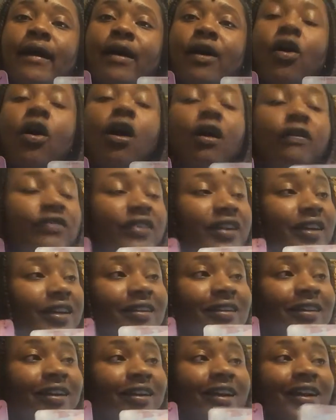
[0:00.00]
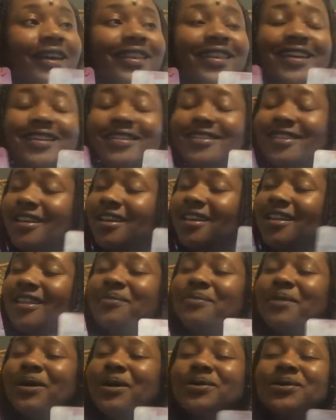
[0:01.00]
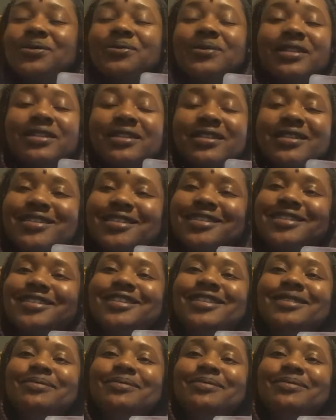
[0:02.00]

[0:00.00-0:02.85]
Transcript: Often, they said the most resistance